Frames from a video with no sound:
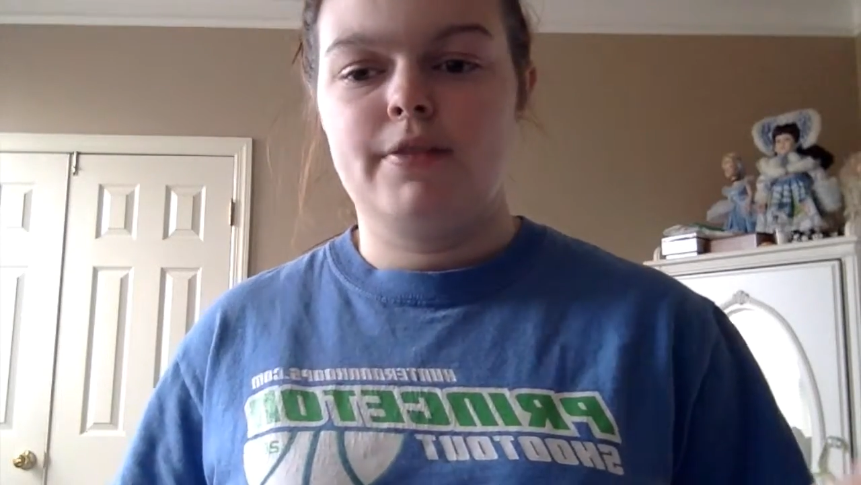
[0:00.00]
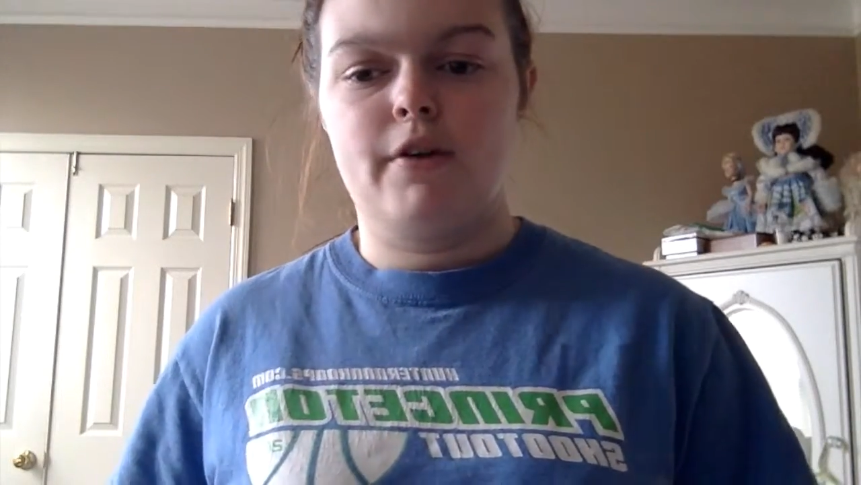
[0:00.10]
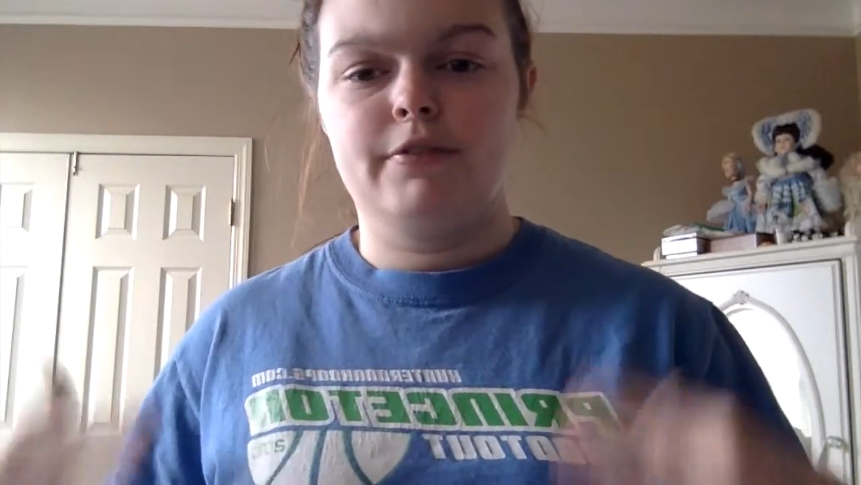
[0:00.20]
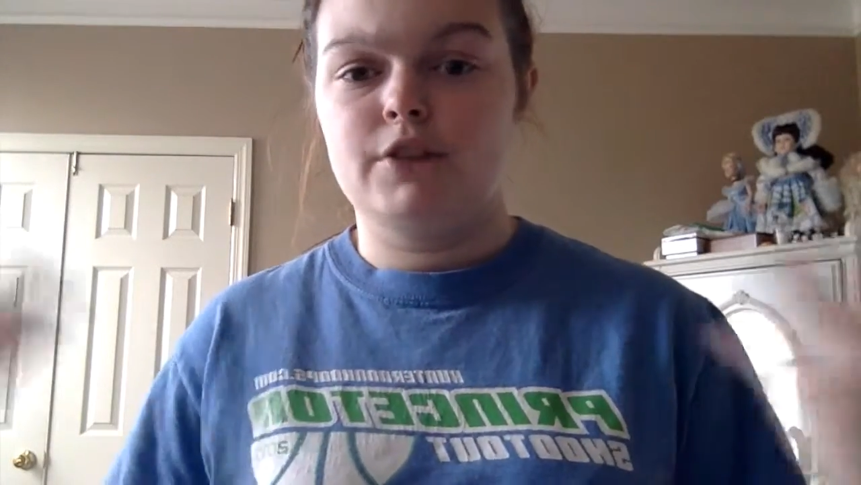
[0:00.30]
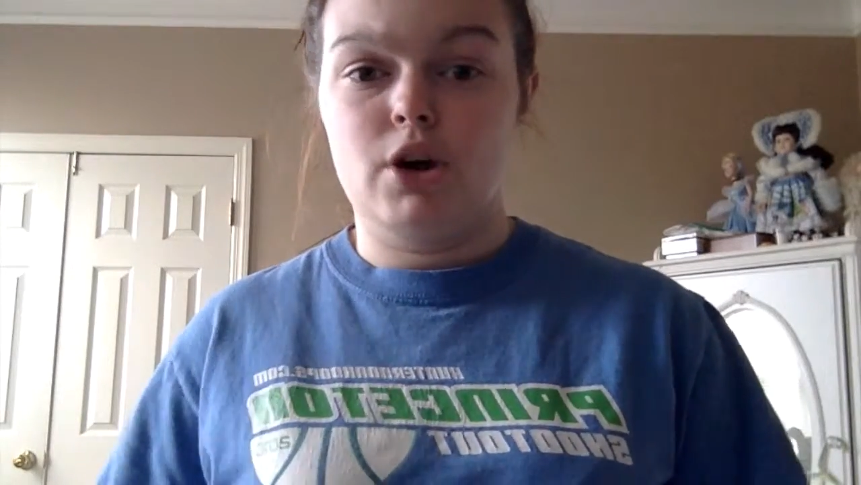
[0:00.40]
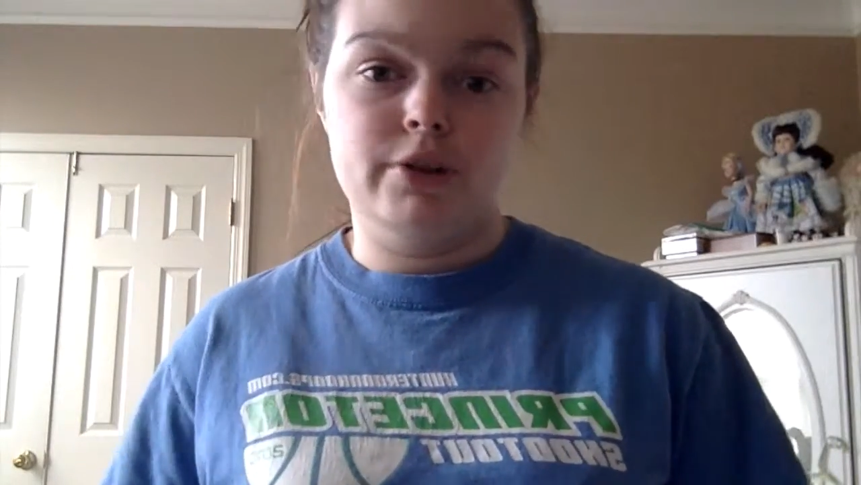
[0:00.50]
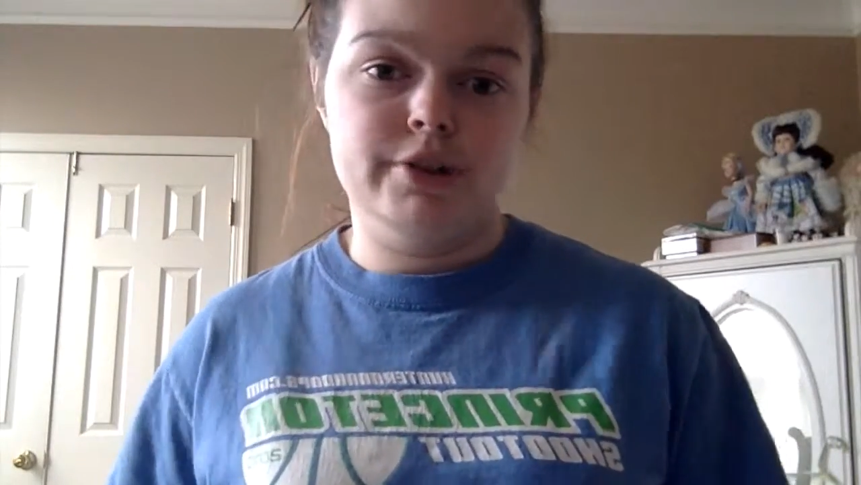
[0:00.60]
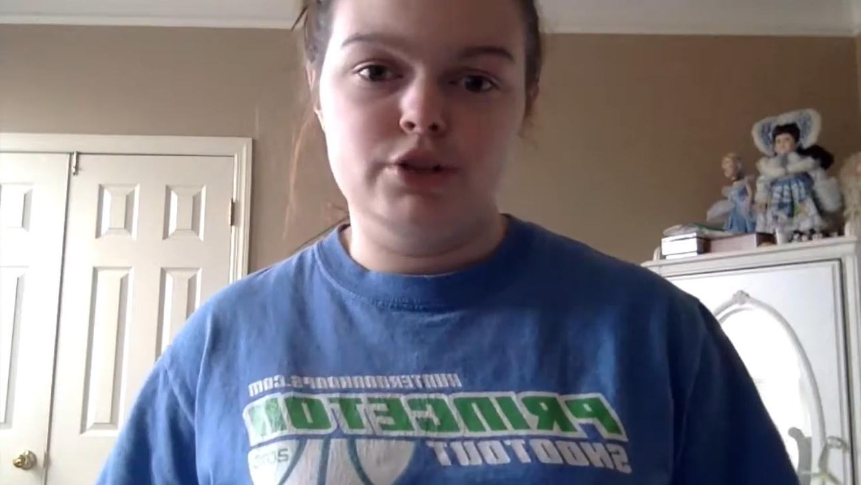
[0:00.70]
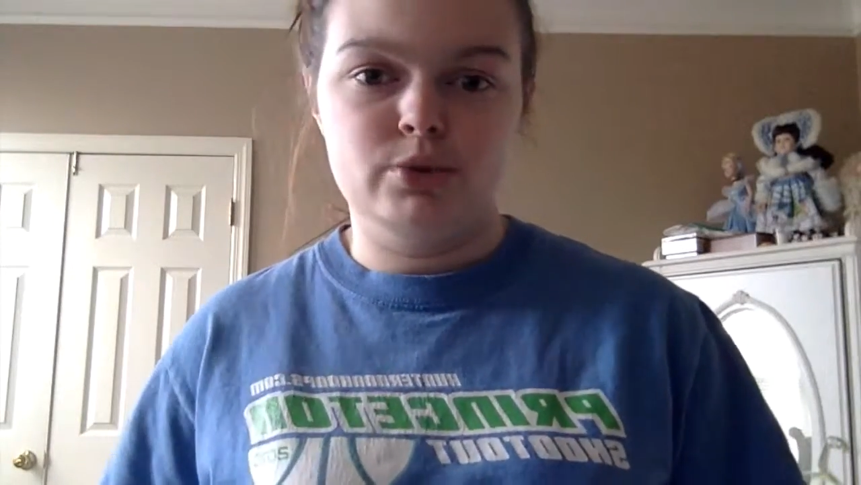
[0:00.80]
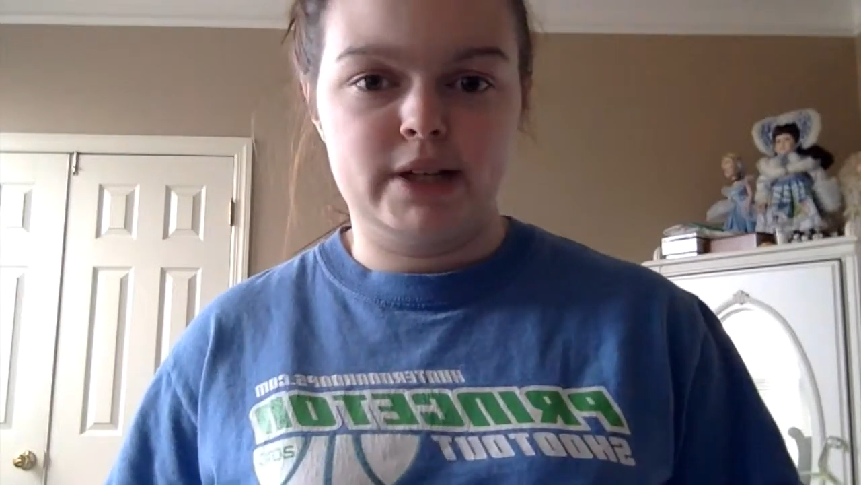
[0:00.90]
of all
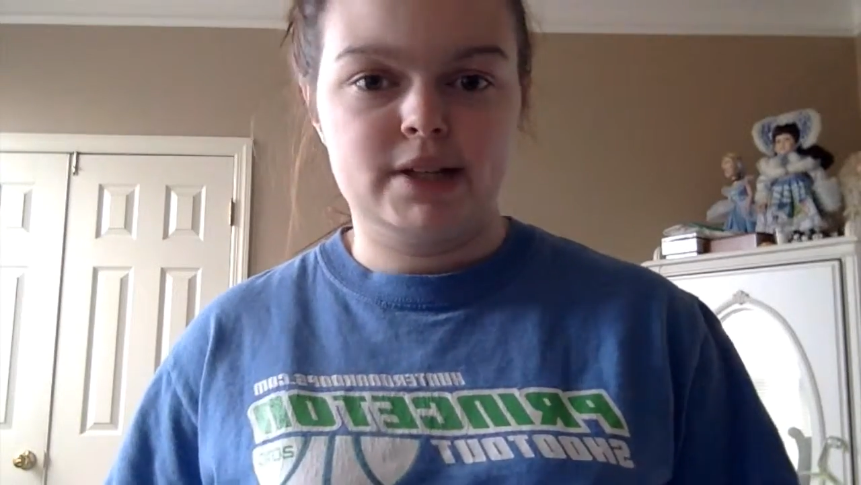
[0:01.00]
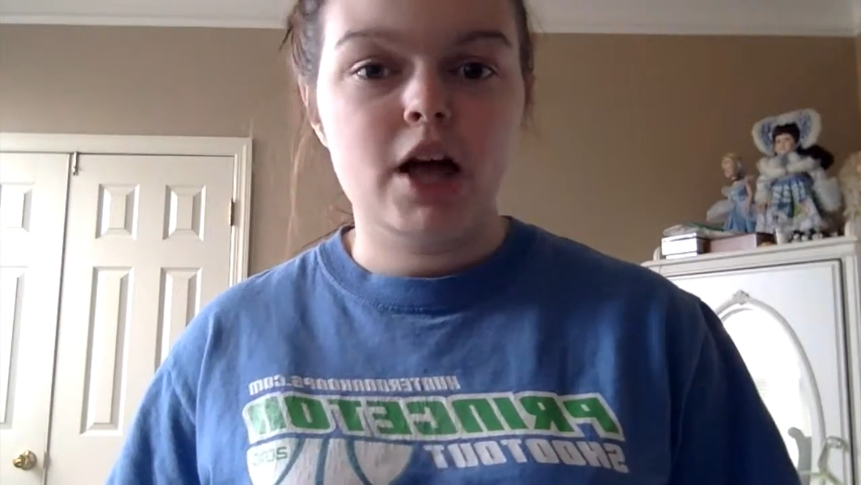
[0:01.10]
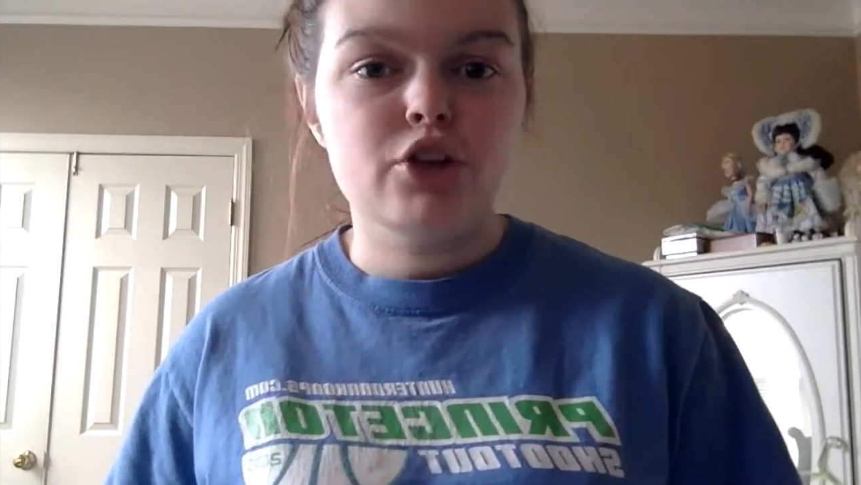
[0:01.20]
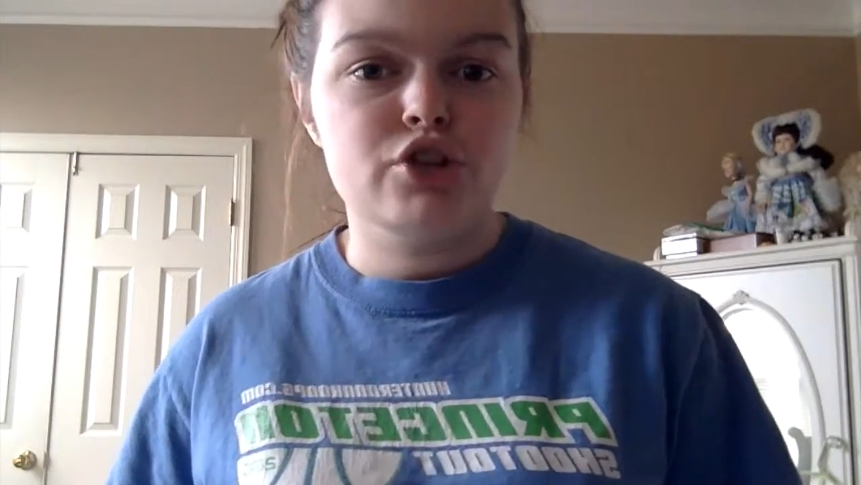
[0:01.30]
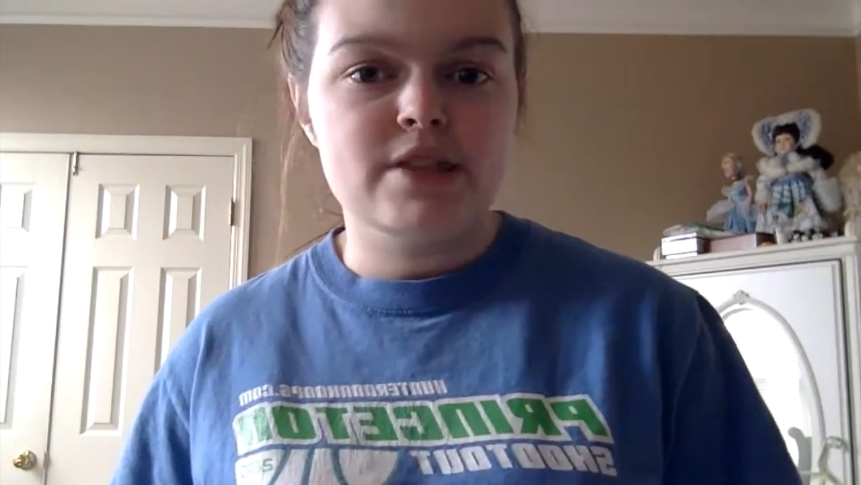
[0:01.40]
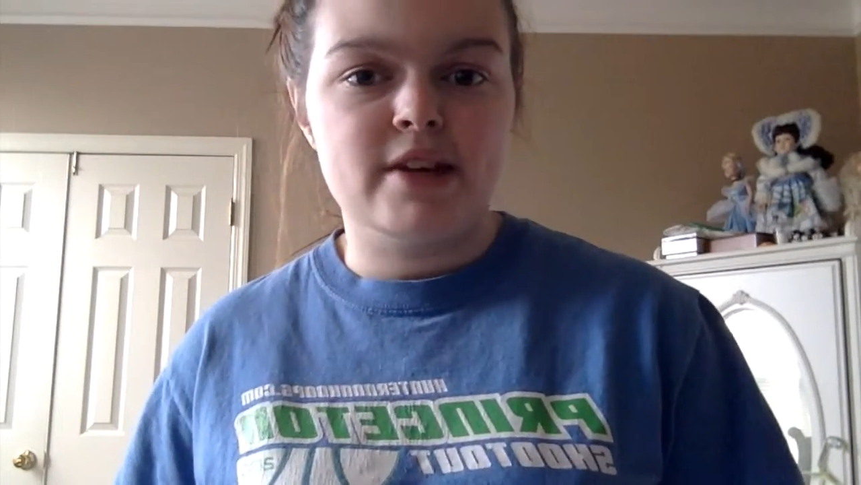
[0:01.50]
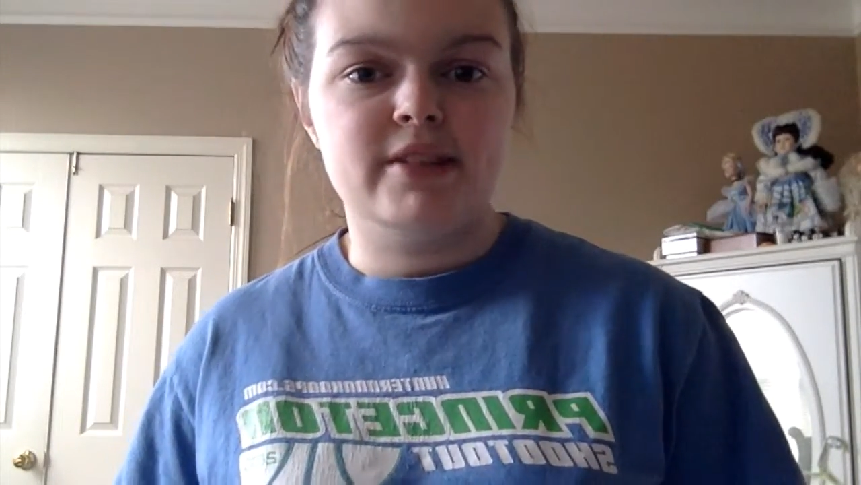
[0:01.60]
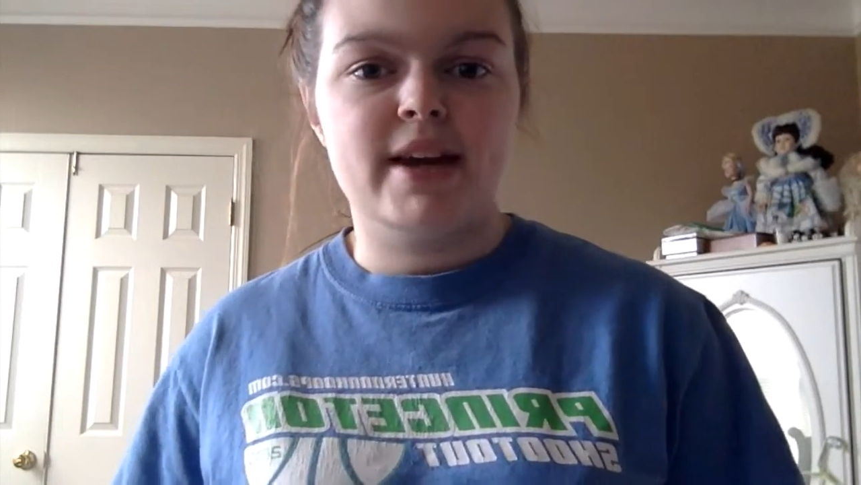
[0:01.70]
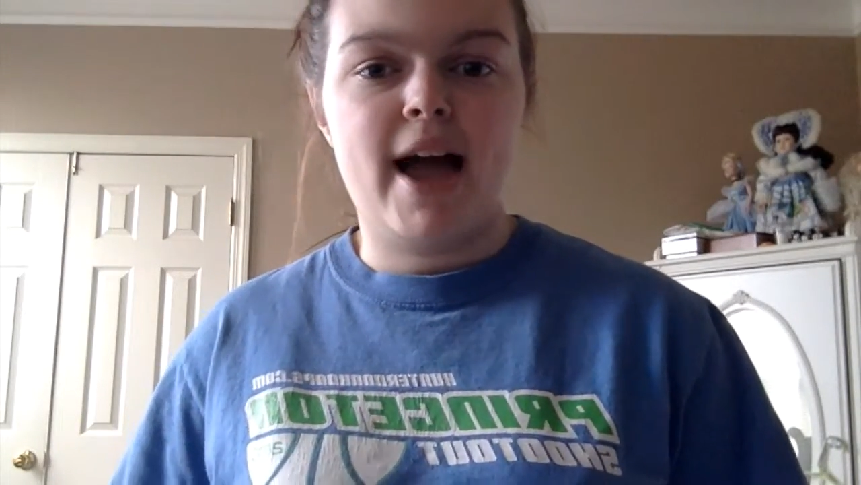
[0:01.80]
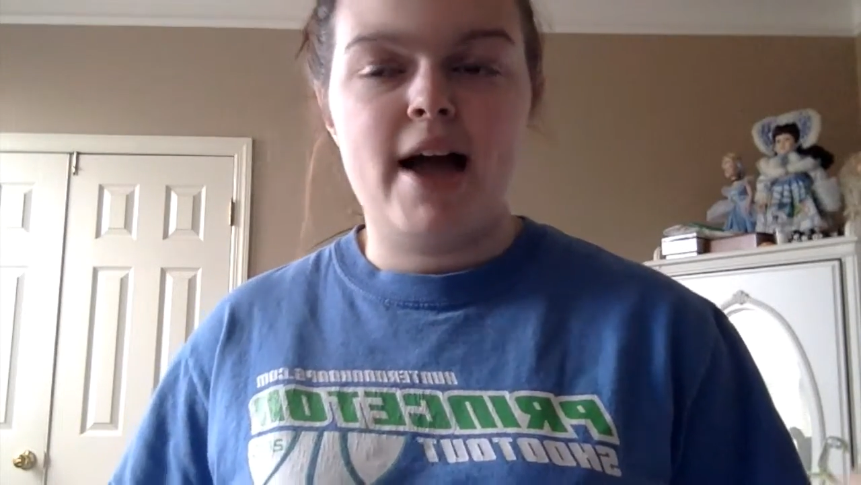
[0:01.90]
this new technology that
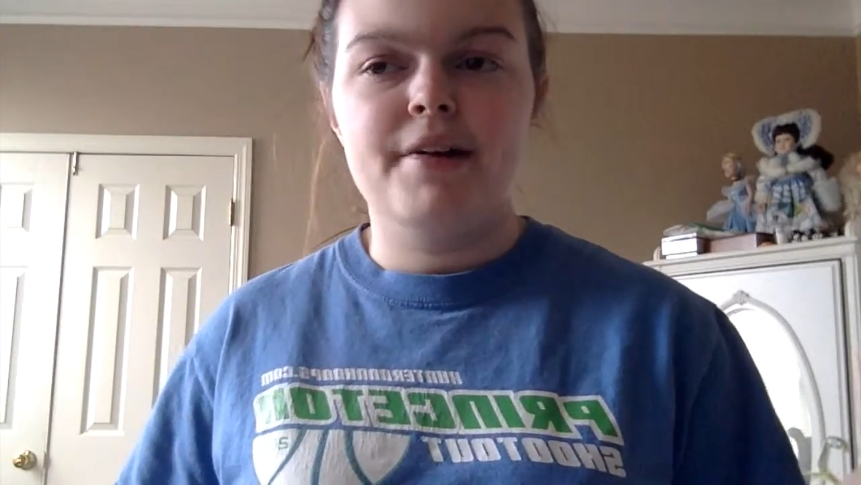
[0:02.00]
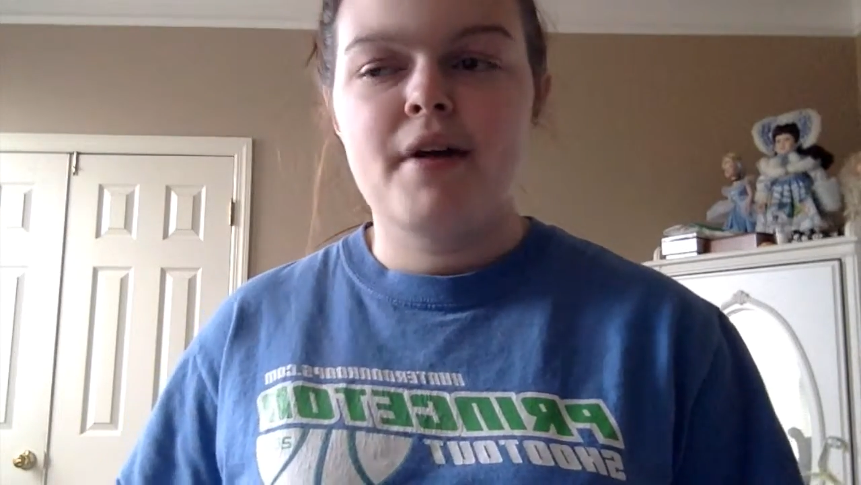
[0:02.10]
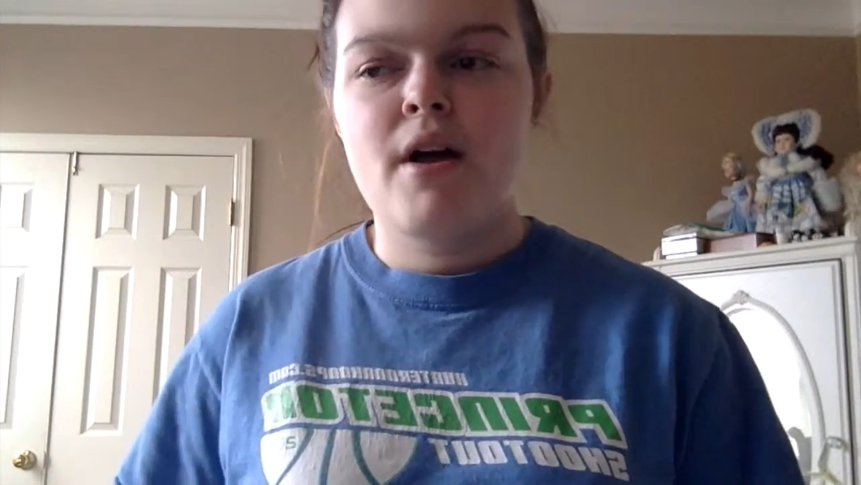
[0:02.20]
they had.